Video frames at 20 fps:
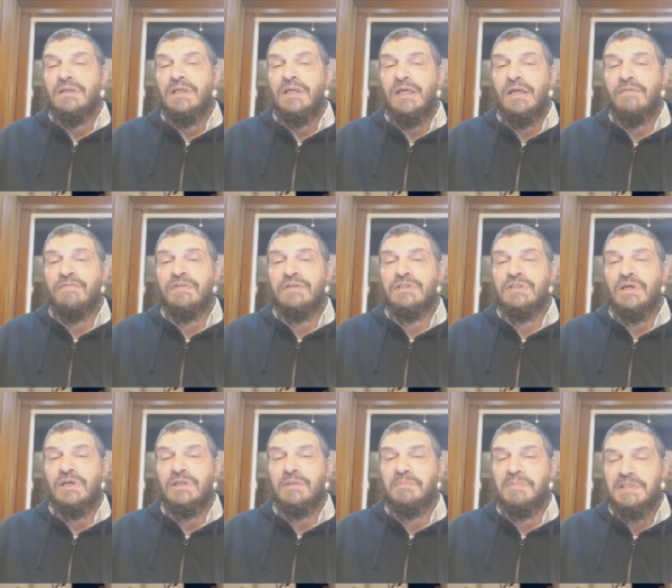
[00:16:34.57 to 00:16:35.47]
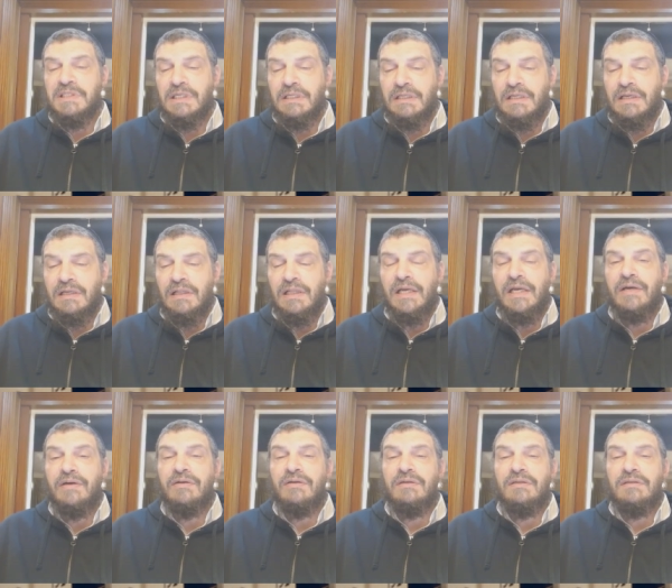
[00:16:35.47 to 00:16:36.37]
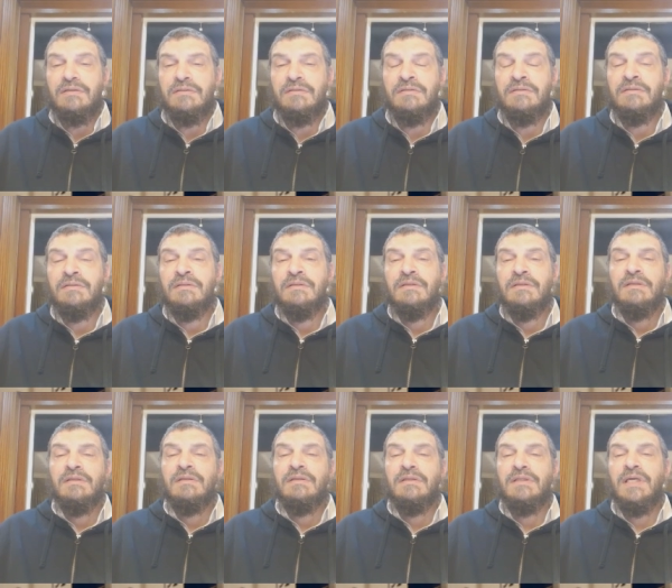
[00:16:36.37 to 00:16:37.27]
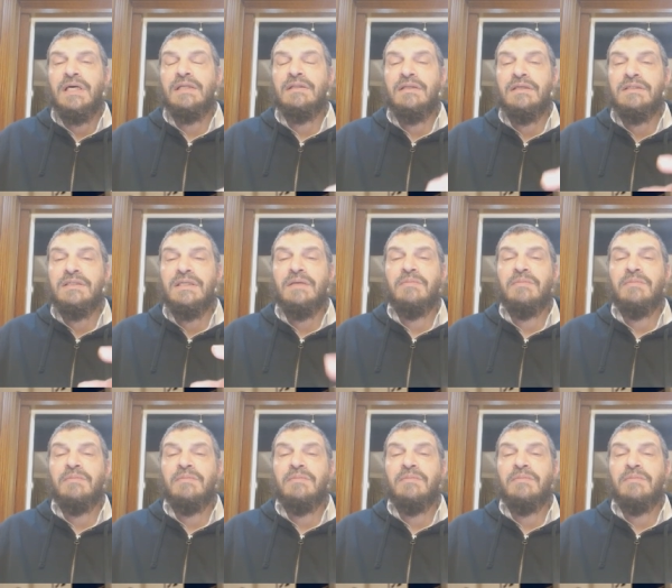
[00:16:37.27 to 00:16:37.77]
If it's 100% clear that this